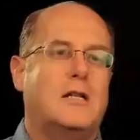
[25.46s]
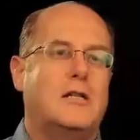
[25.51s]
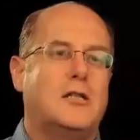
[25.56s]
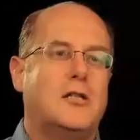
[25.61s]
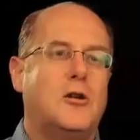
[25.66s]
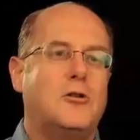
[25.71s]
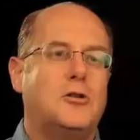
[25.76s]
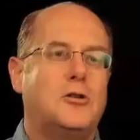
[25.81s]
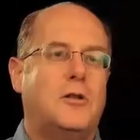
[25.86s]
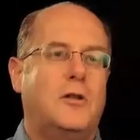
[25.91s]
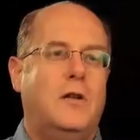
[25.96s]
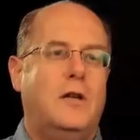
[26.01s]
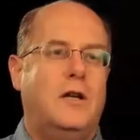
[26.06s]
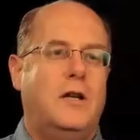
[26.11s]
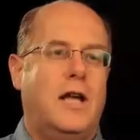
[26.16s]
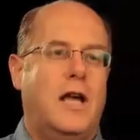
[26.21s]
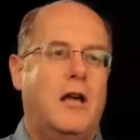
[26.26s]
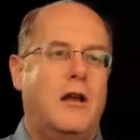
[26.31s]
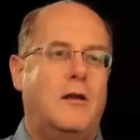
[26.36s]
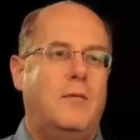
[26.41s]
Social
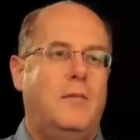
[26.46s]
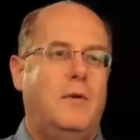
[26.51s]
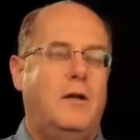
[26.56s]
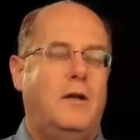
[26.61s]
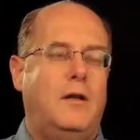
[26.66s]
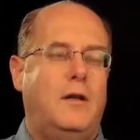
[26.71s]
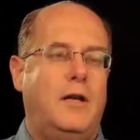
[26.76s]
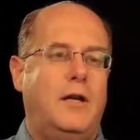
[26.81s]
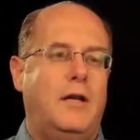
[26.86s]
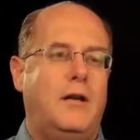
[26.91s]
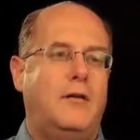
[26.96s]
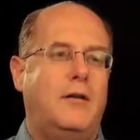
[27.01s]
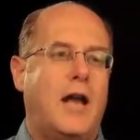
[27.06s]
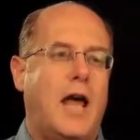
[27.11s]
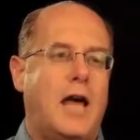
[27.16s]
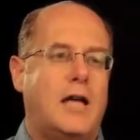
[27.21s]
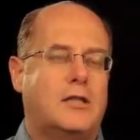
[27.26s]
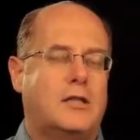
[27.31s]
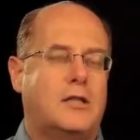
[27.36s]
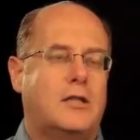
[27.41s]
Accountability
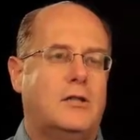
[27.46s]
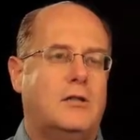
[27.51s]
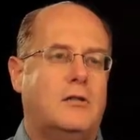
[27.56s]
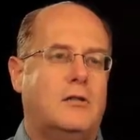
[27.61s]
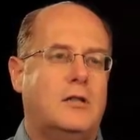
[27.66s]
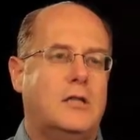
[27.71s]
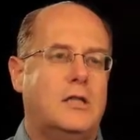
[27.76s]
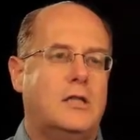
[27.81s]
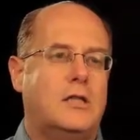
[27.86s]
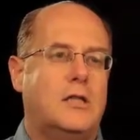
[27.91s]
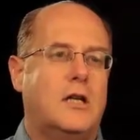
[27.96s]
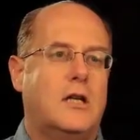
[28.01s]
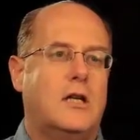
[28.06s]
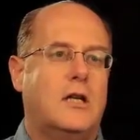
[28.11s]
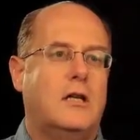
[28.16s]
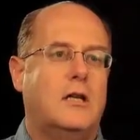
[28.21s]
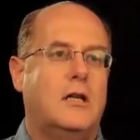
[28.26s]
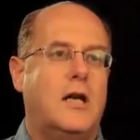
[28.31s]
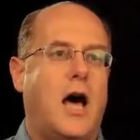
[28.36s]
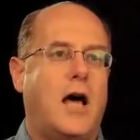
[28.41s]
International is
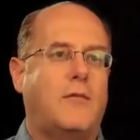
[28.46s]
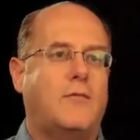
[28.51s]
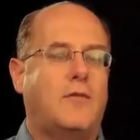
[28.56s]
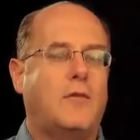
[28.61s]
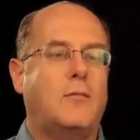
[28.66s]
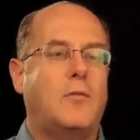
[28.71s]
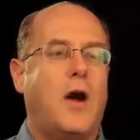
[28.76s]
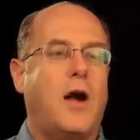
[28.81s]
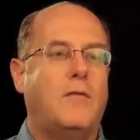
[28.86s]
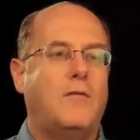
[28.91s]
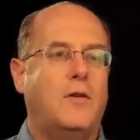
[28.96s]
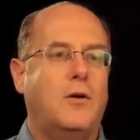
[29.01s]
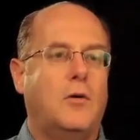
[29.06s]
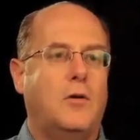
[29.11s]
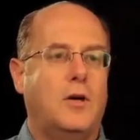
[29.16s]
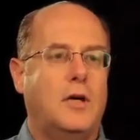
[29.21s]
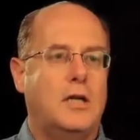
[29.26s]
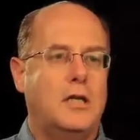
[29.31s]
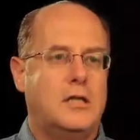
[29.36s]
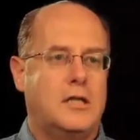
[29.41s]
a not-for-profit
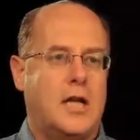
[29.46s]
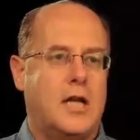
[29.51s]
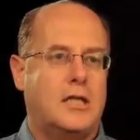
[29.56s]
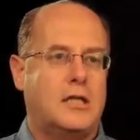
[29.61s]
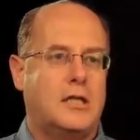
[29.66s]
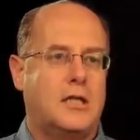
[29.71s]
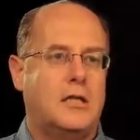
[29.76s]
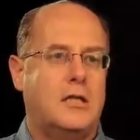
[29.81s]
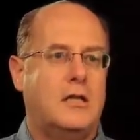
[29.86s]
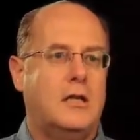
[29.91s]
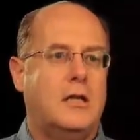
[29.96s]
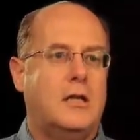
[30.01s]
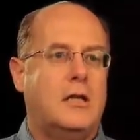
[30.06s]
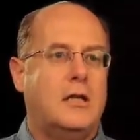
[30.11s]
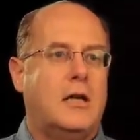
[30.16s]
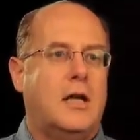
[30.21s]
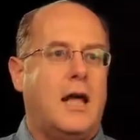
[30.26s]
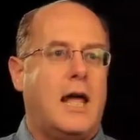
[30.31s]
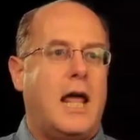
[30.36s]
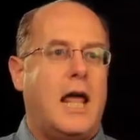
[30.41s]
organization,
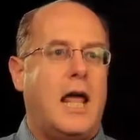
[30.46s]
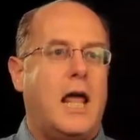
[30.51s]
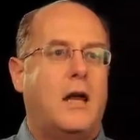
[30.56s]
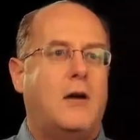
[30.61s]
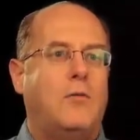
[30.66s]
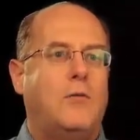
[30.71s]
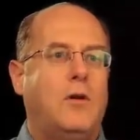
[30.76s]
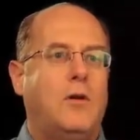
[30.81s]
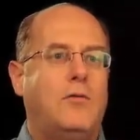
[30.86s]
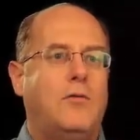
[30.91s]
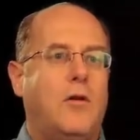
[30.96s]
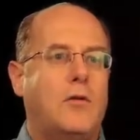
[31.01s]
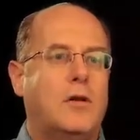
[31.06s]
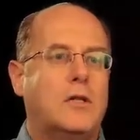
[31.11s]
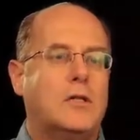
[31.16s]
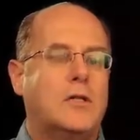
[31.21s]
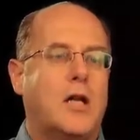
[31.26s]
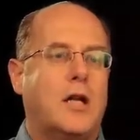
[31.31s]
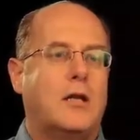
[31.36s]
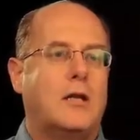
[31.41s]
and we
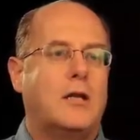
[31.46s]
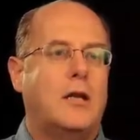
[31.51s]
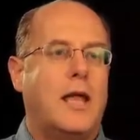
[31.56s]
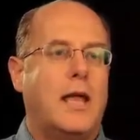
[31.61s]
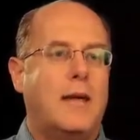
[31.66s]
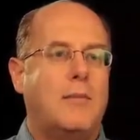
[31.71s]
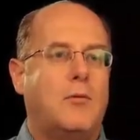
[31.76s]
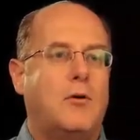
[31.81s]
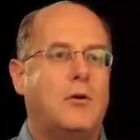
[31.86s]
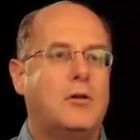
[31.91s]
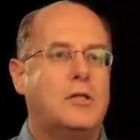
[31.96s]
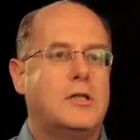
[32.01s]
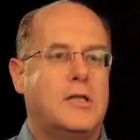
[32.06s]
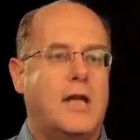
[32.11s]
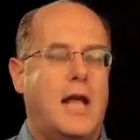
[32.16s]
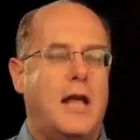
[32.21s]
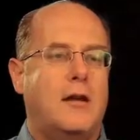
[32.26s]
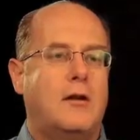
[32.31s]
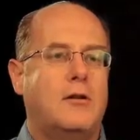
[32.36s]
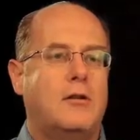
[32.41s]
focus on labor
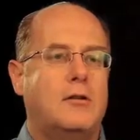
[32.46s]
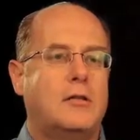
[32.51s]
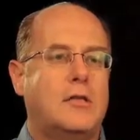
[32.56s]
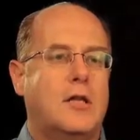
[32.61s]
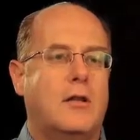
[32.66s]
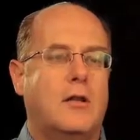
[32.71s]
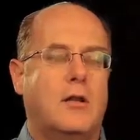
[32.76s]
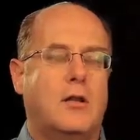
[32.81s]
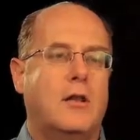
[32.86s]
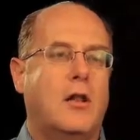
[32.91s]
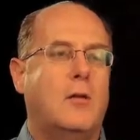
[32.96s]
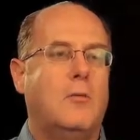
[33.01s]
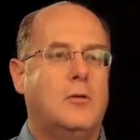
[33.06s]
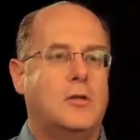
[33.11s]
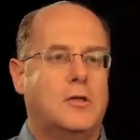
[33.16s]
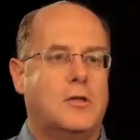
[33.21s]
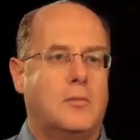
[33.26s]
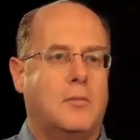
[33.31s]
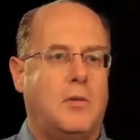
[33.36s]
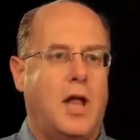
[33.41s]
standards in the
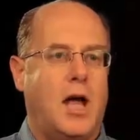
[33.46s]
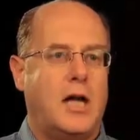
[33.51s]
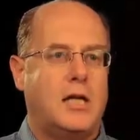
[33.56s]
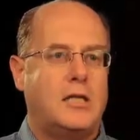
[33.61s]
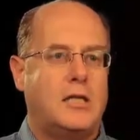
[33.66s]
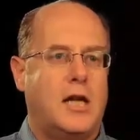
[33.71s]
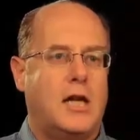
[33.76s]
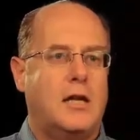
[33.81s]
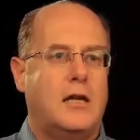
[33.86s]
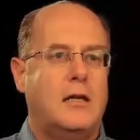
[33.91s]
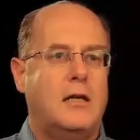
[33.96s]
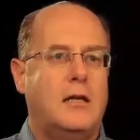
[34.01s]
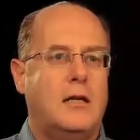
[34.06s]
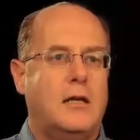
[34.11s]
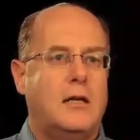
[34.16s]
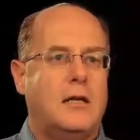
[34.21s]
global supply chain.